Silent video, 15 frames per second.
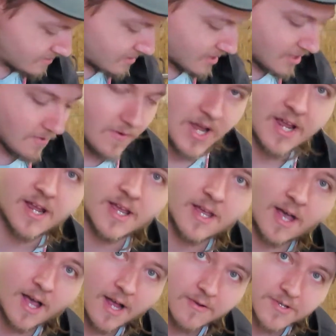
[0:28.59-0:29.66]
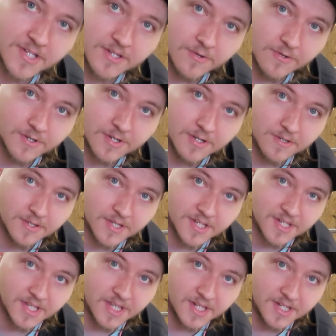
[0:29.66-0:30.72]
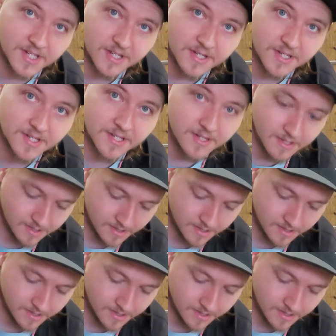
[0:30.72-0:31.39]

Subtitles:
And the way I was told to do this easiest